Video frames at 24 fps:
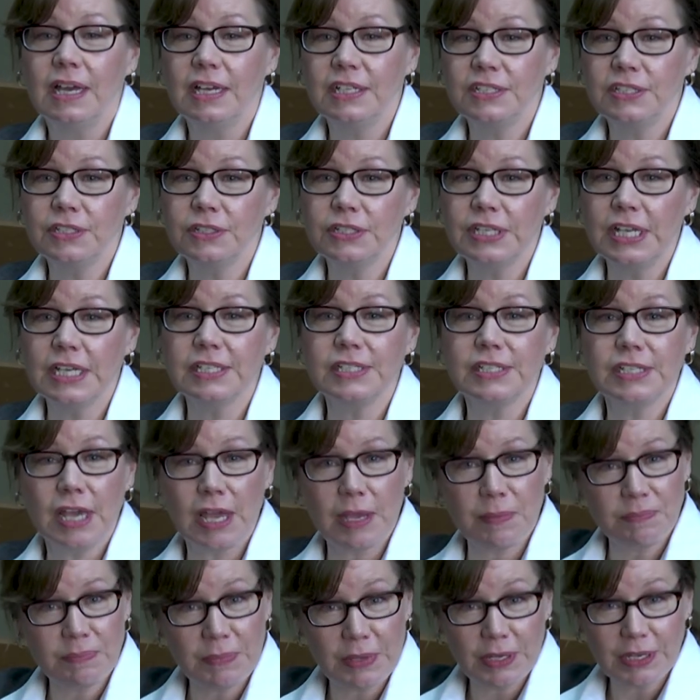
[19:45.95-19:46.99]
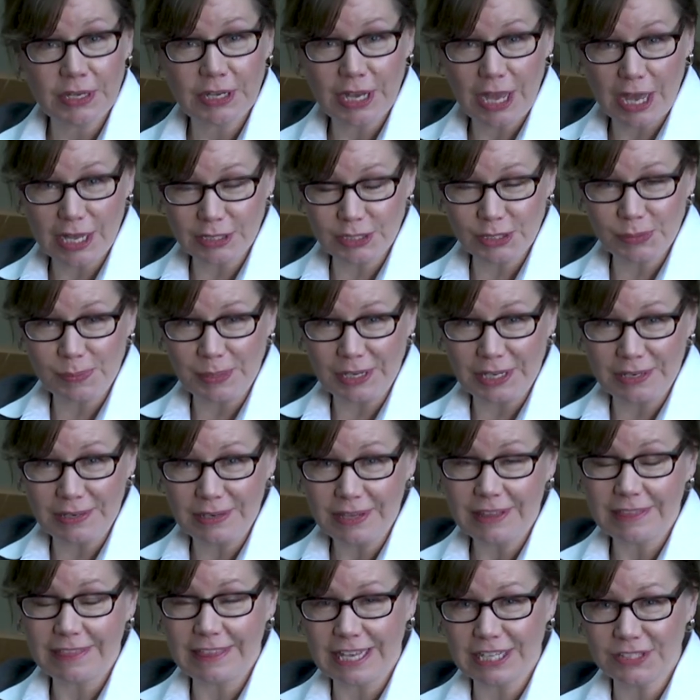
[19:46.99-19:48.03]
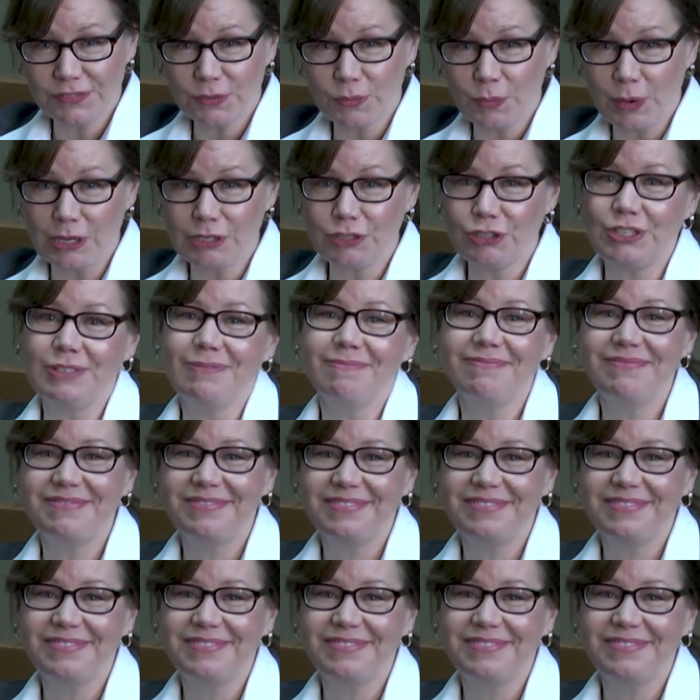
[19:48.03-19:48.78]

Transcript: Until next time, Godspeed. Thanks for watching.